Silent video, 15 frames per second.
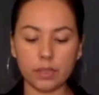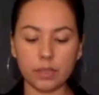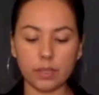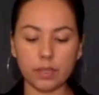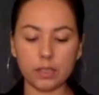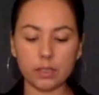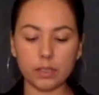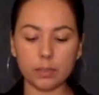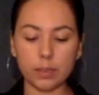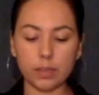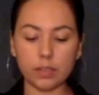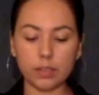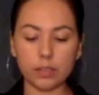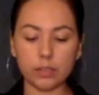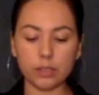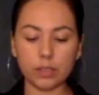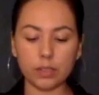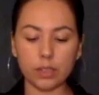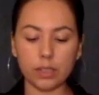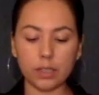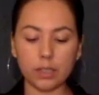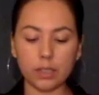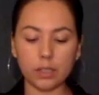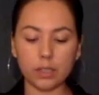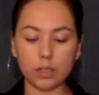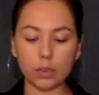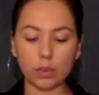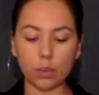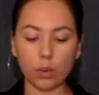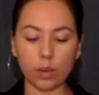It is better to stay
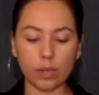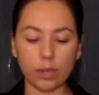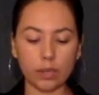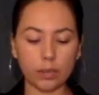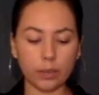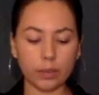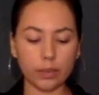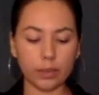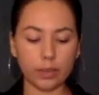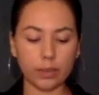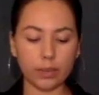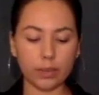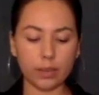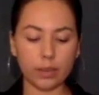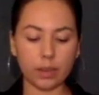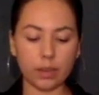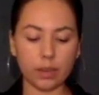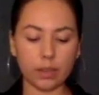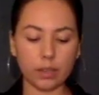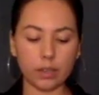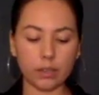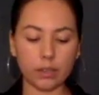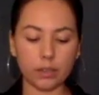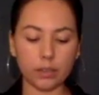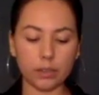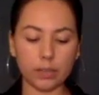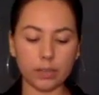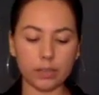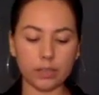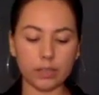quiet with them and not get on their
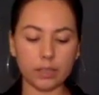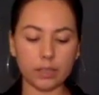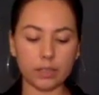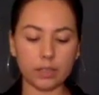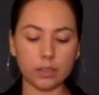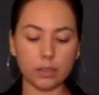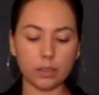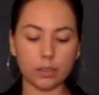bad sides or